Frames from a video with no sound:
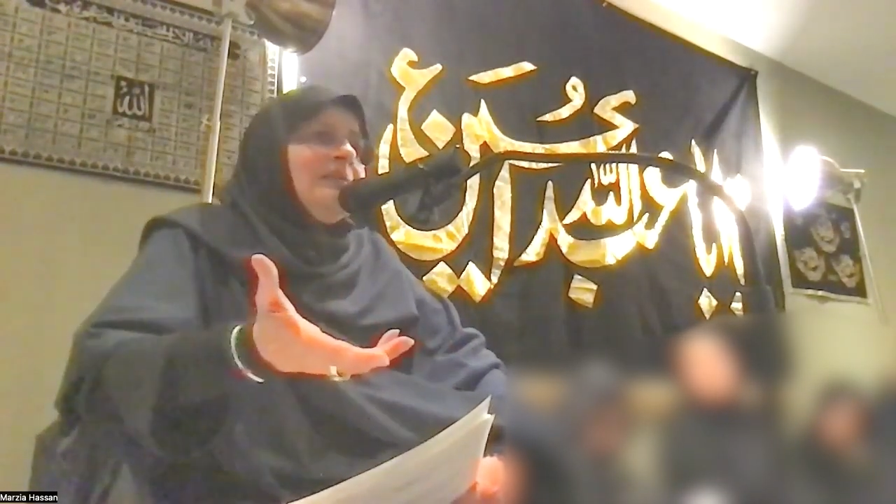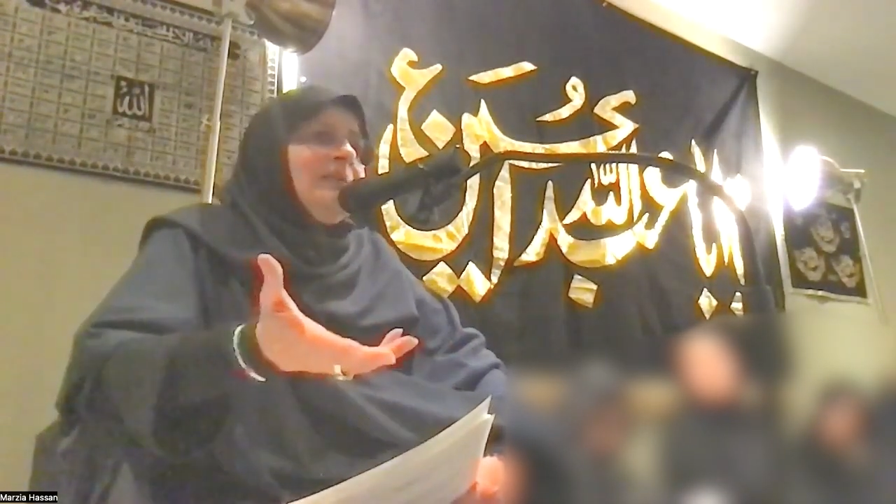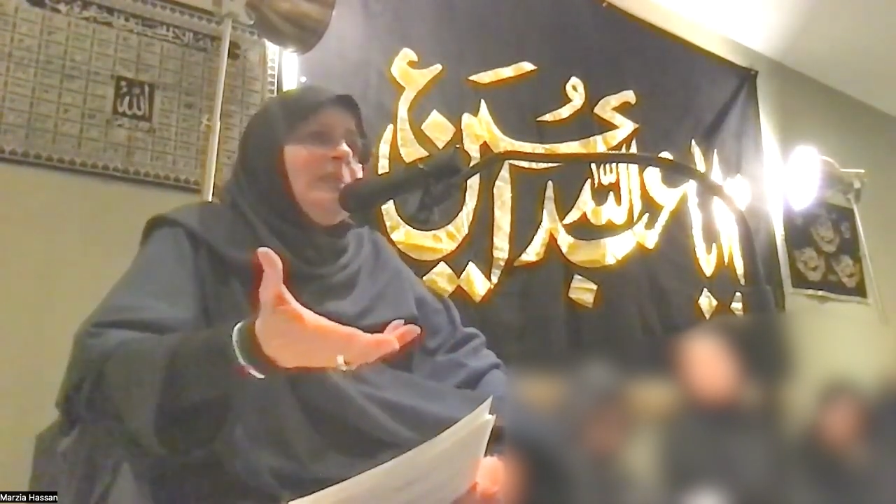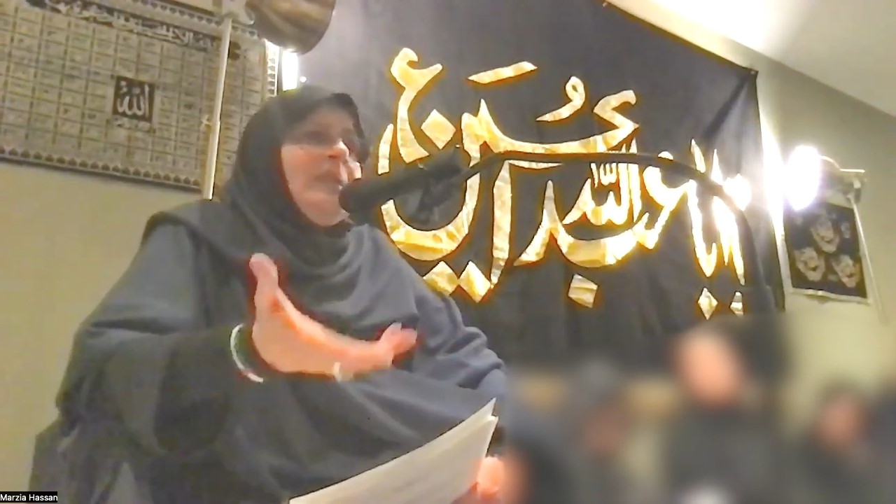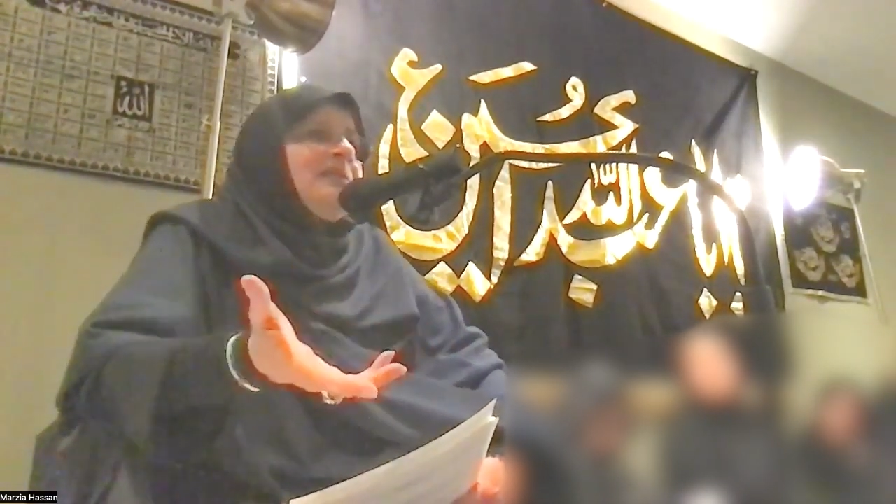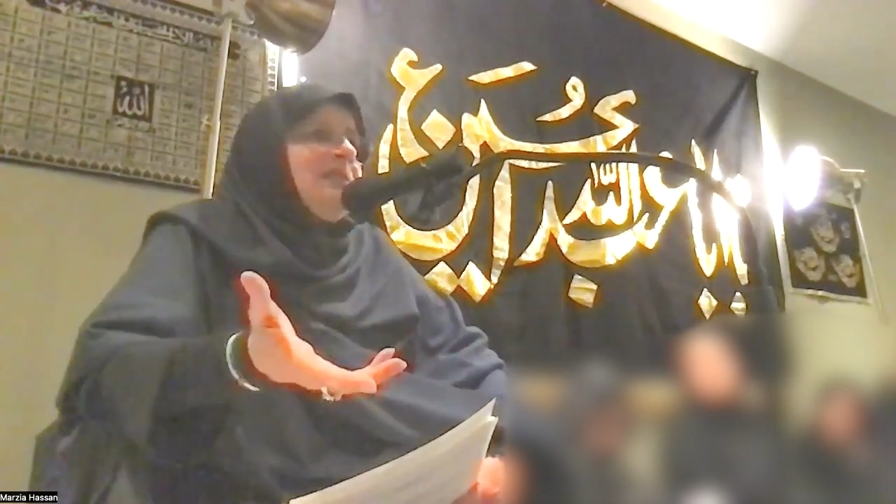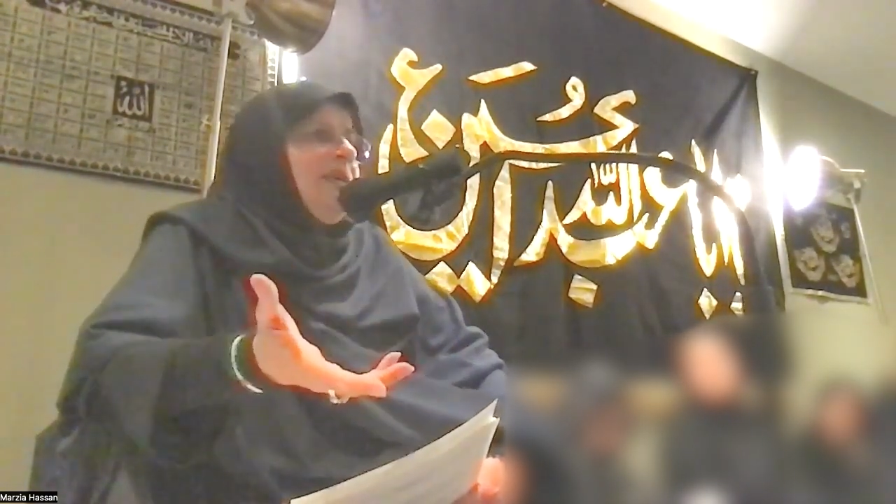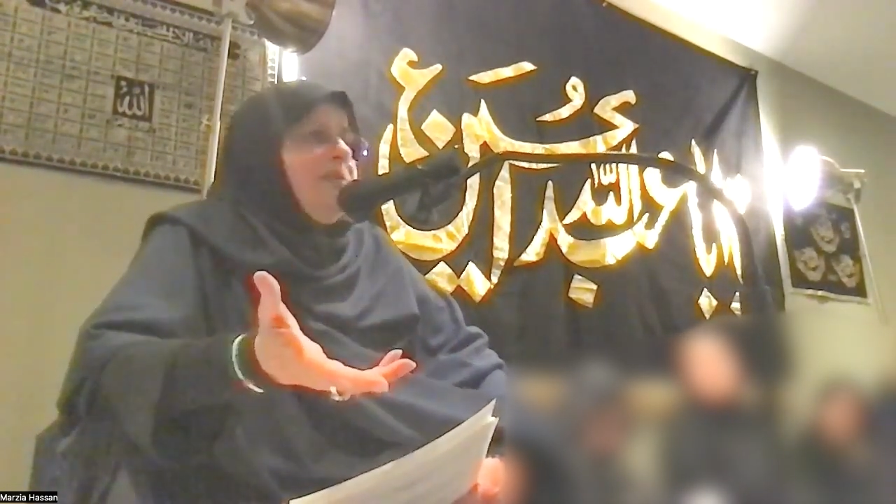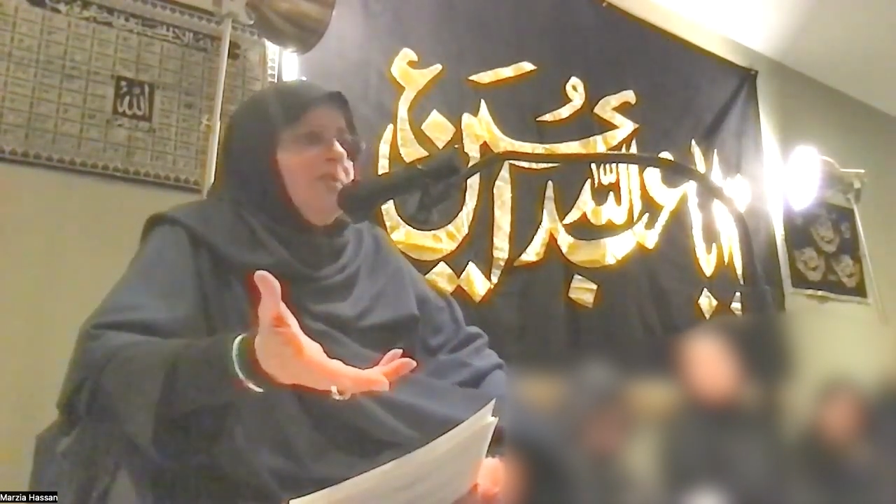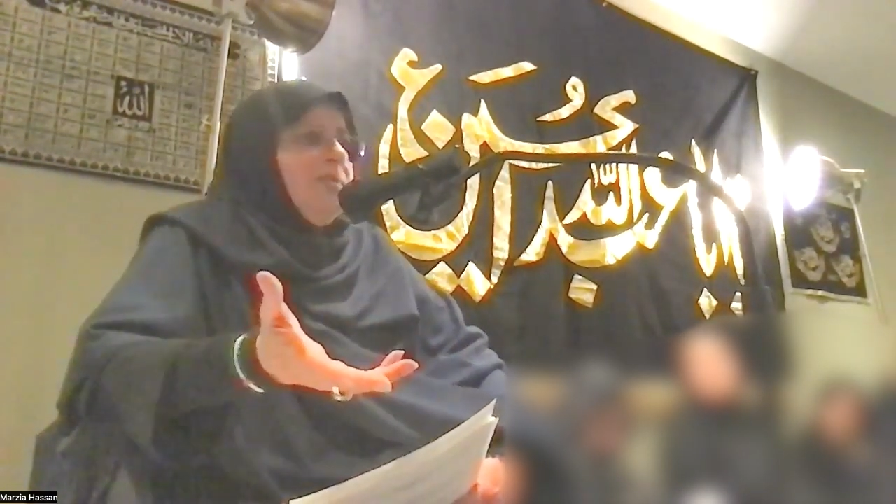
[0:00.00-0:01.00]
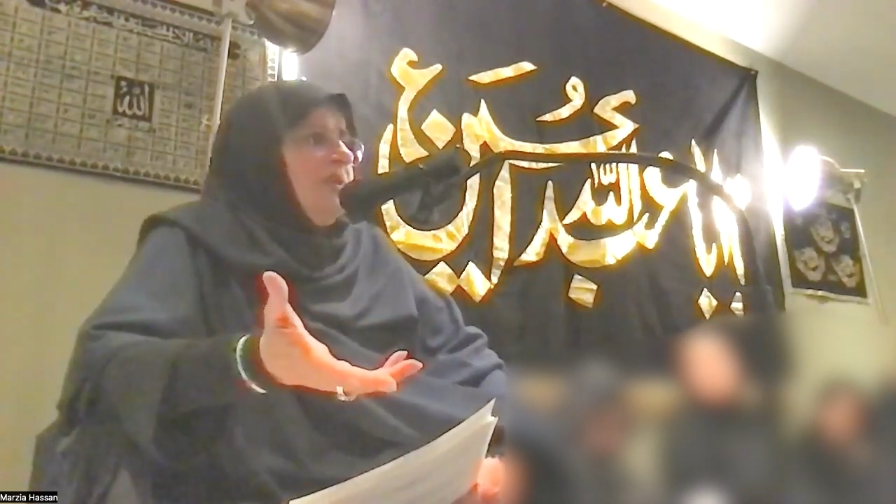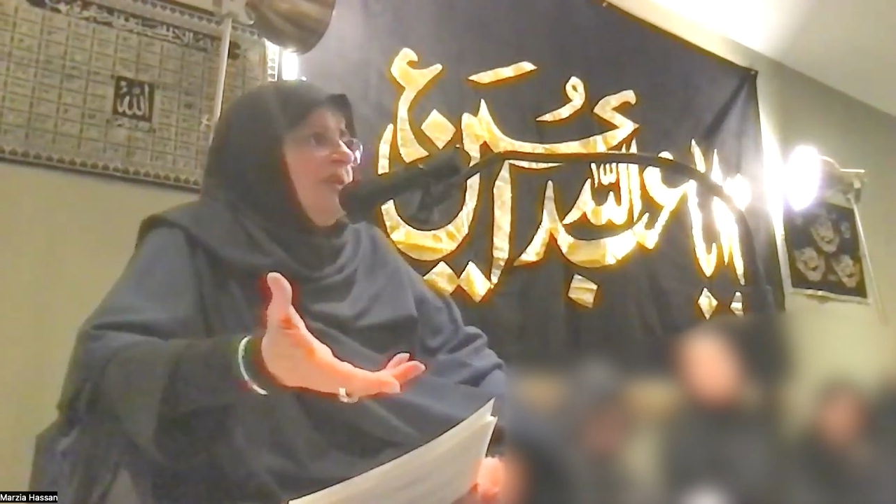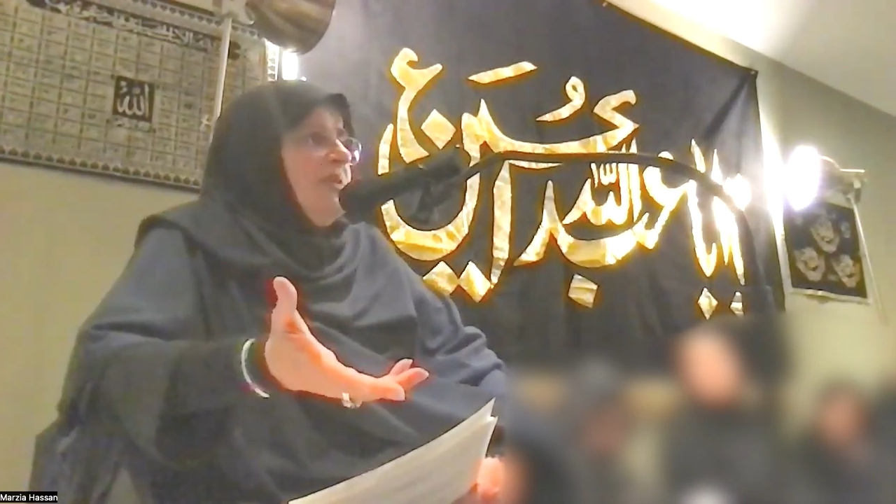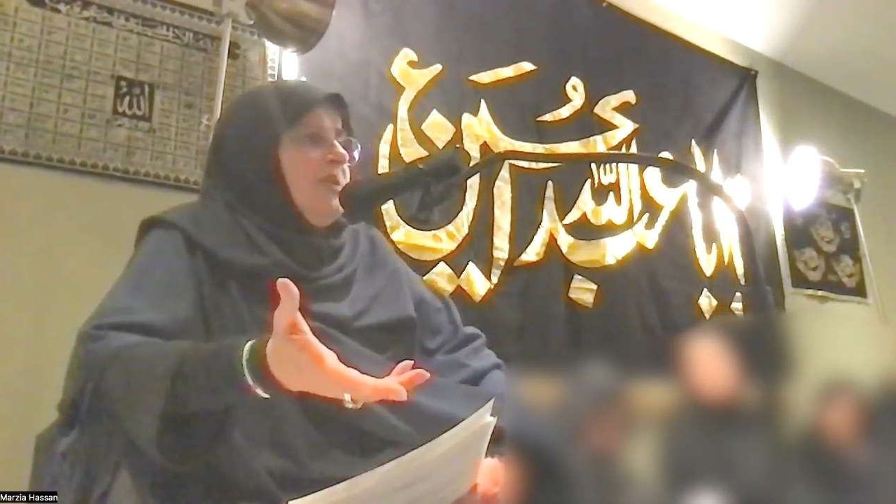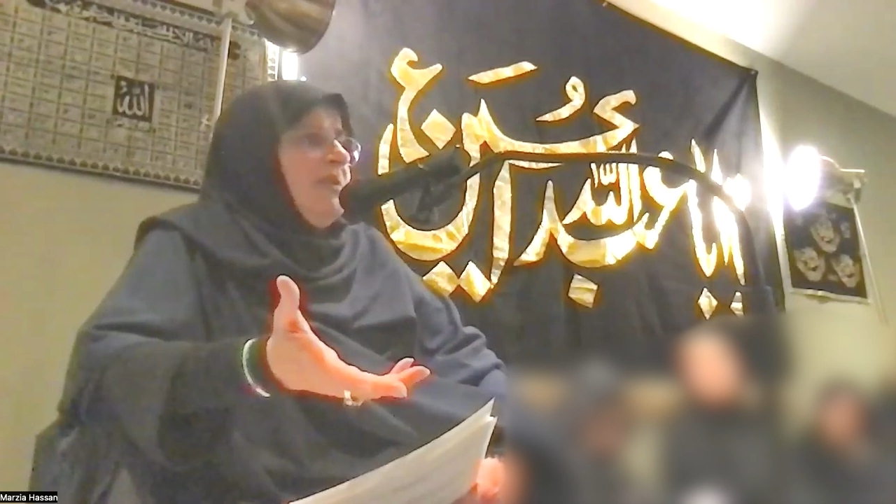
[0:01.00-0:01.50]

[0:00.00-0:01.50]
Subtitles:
Amazing if you agree on